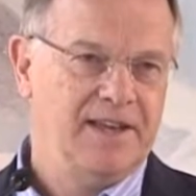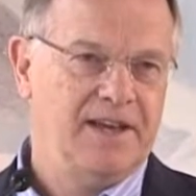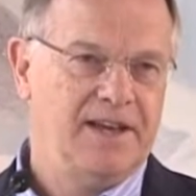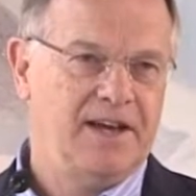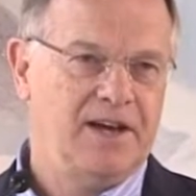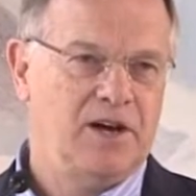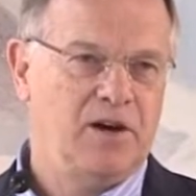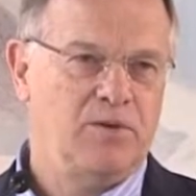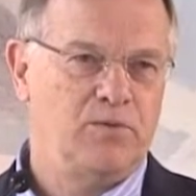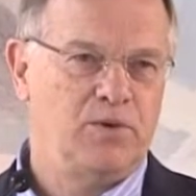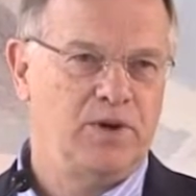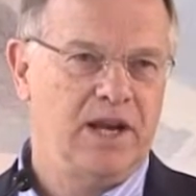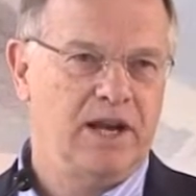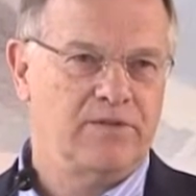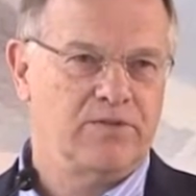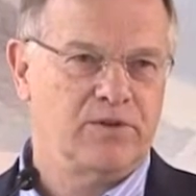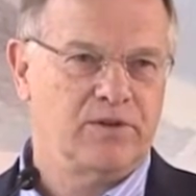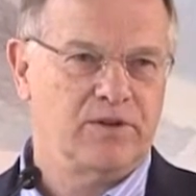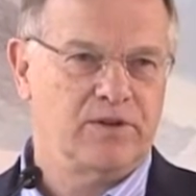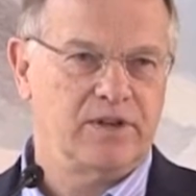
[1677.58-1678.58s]
uh,
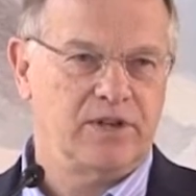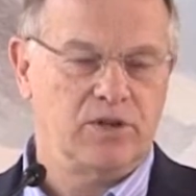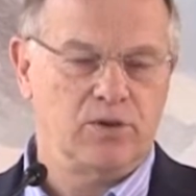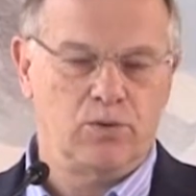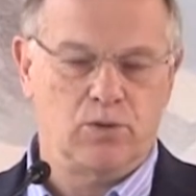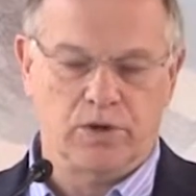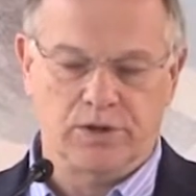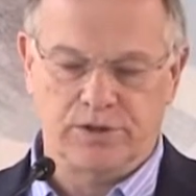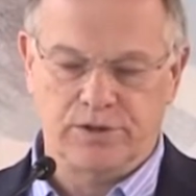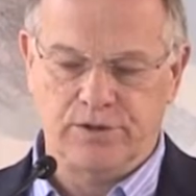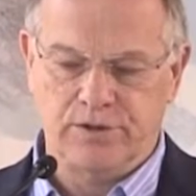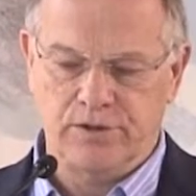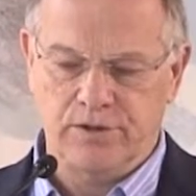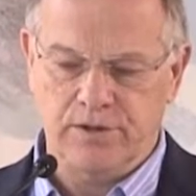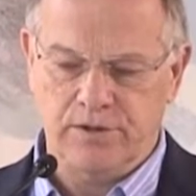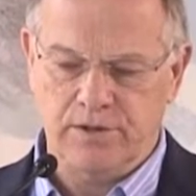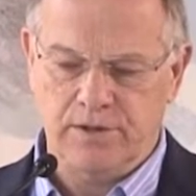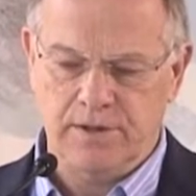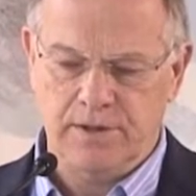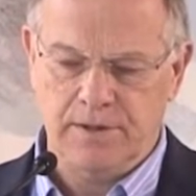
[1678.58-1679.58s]
whatever you want to
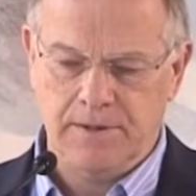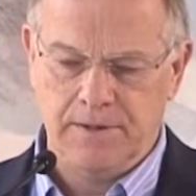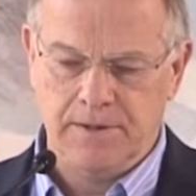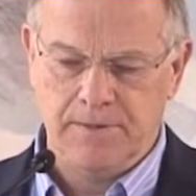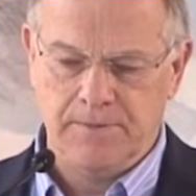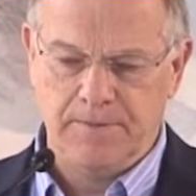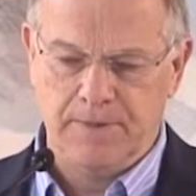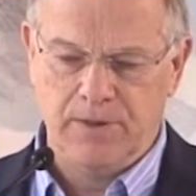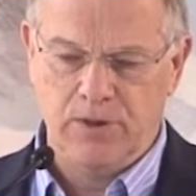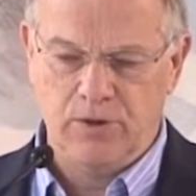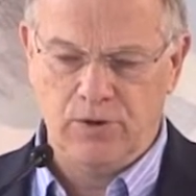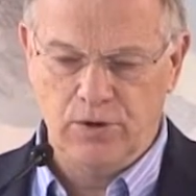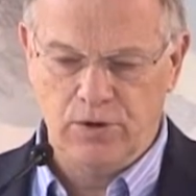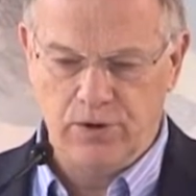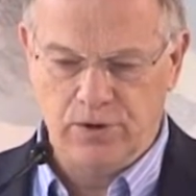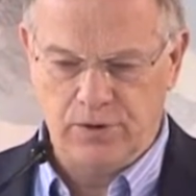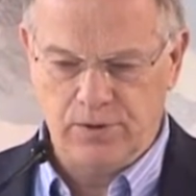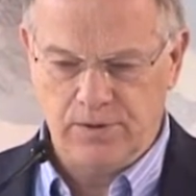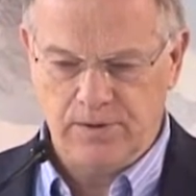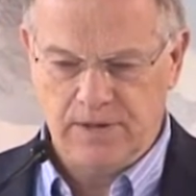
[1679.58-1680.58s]
do. No, no,
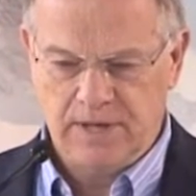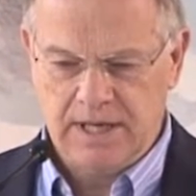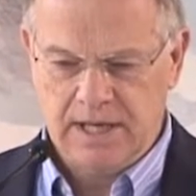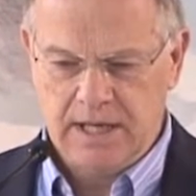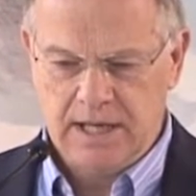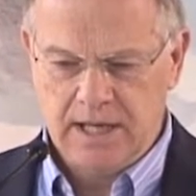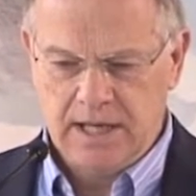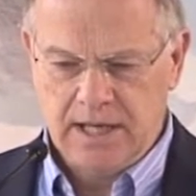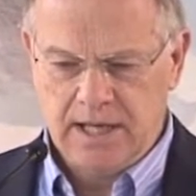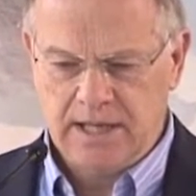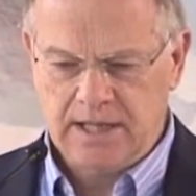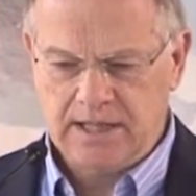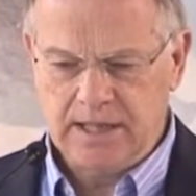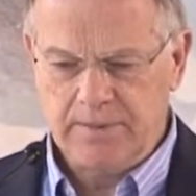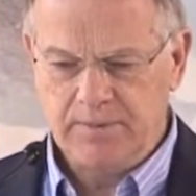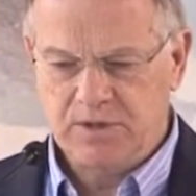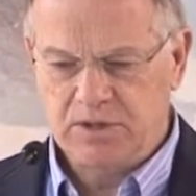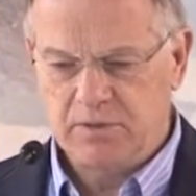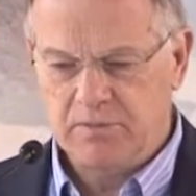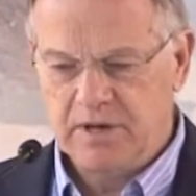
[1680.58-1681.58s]
no. It
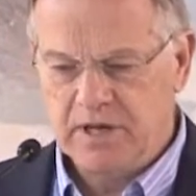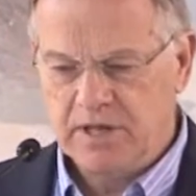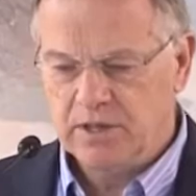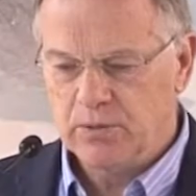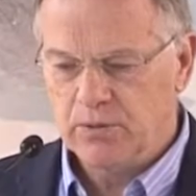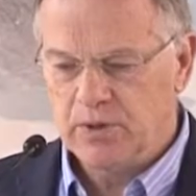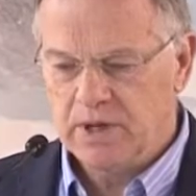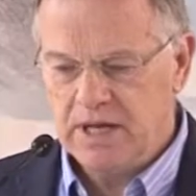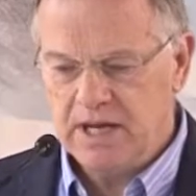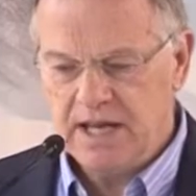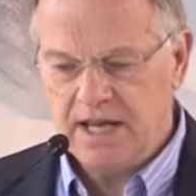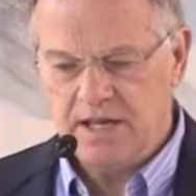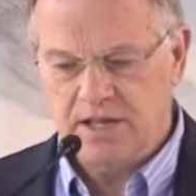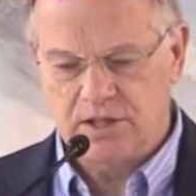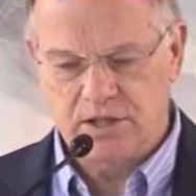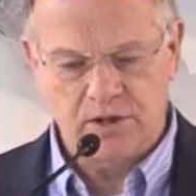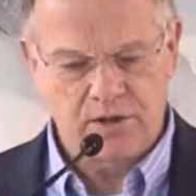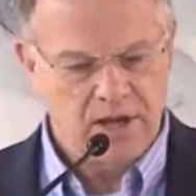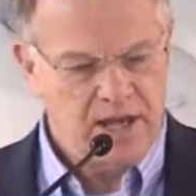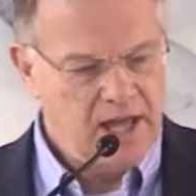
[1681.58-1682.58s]
seems to that we
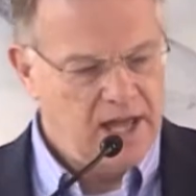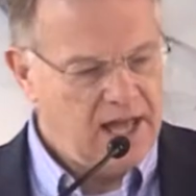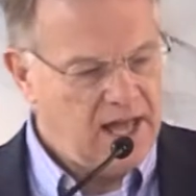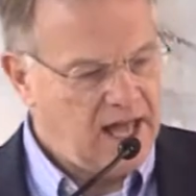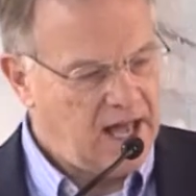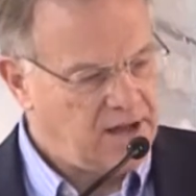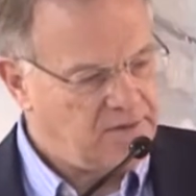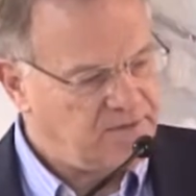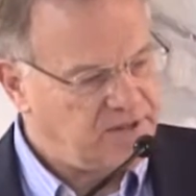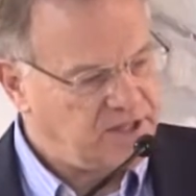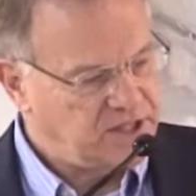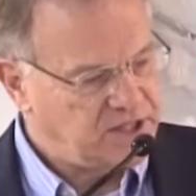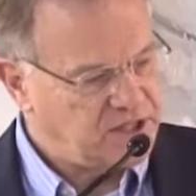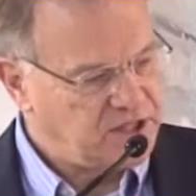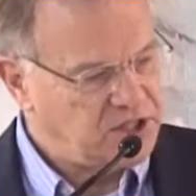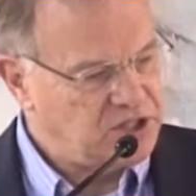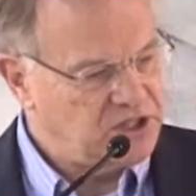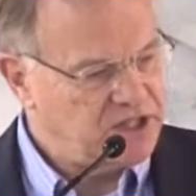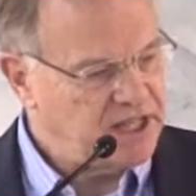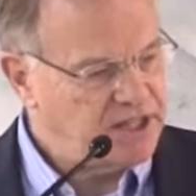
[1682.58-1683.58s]
need to have this
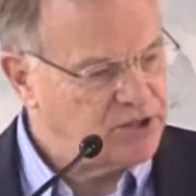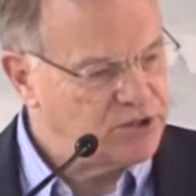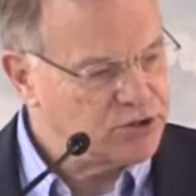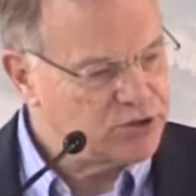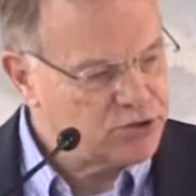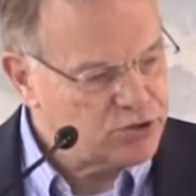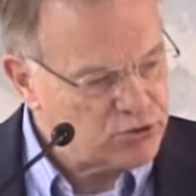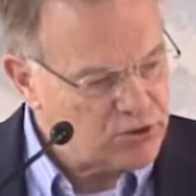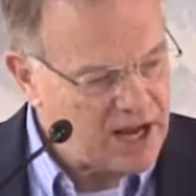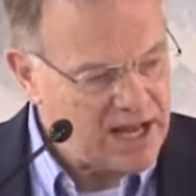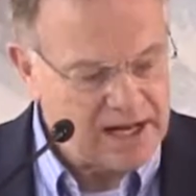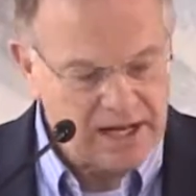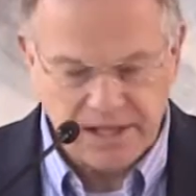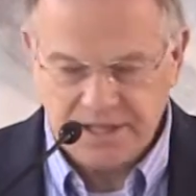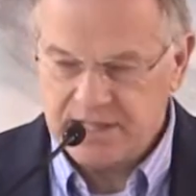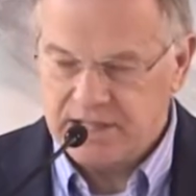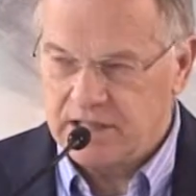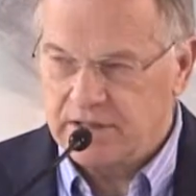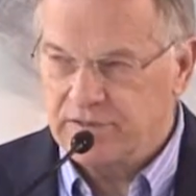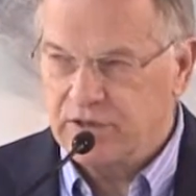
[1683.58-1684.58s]

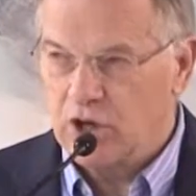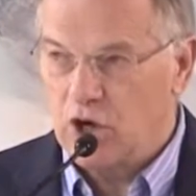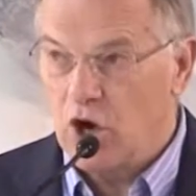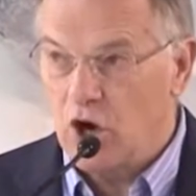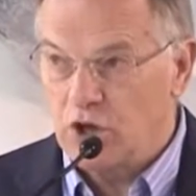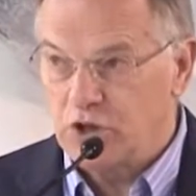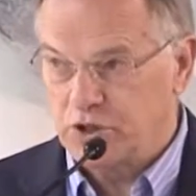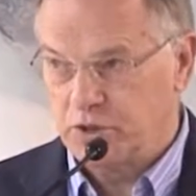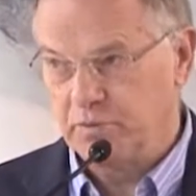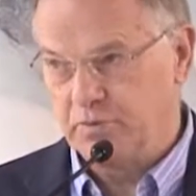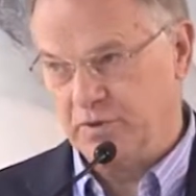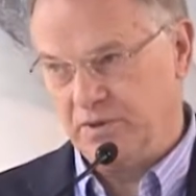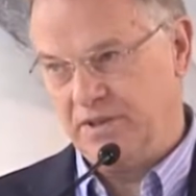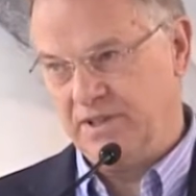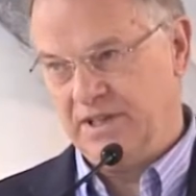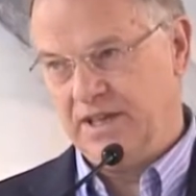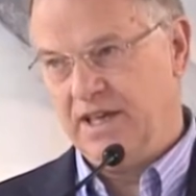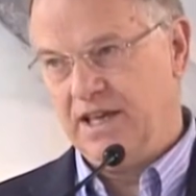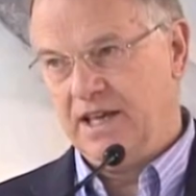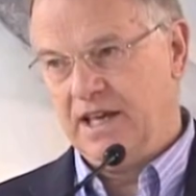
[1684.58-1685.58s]
centrality of the
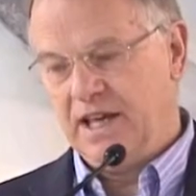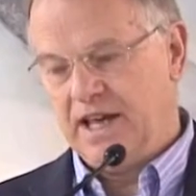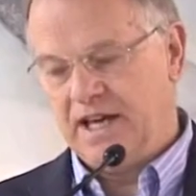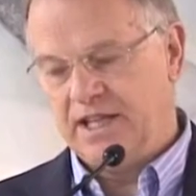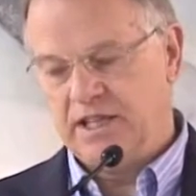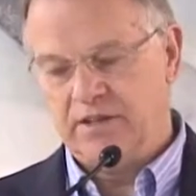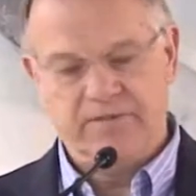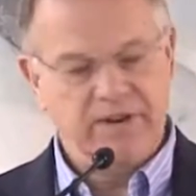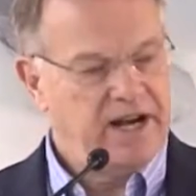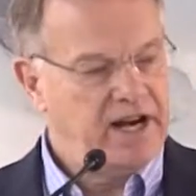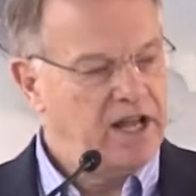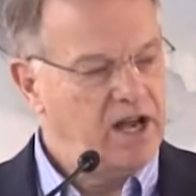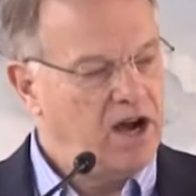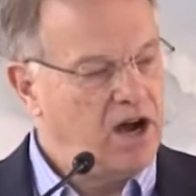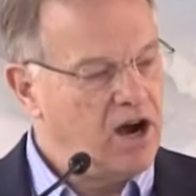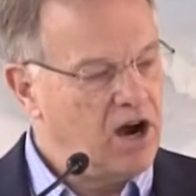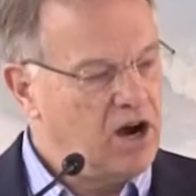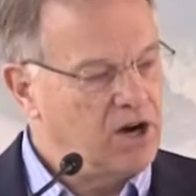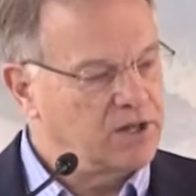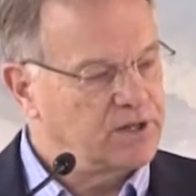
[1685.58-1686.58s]
gospel at the very
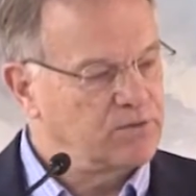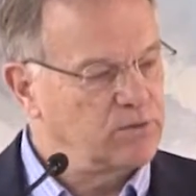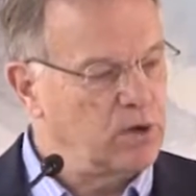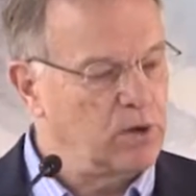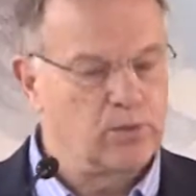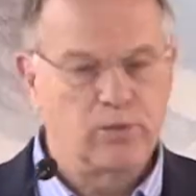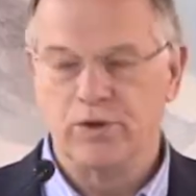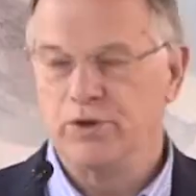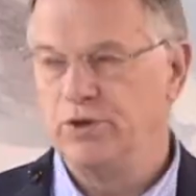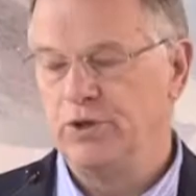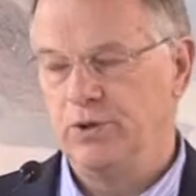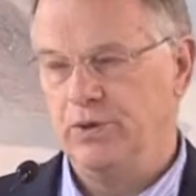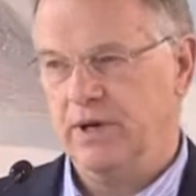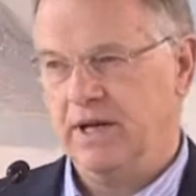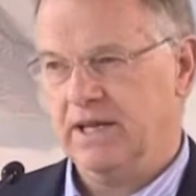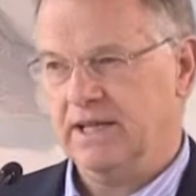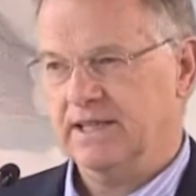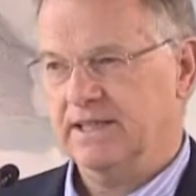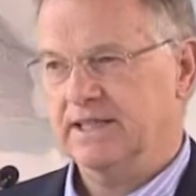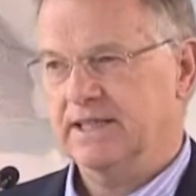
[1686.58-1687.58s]
heart of what we're
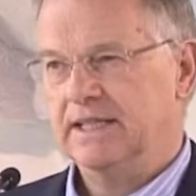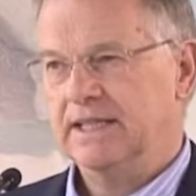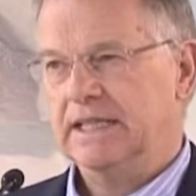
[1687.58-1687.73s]
doing.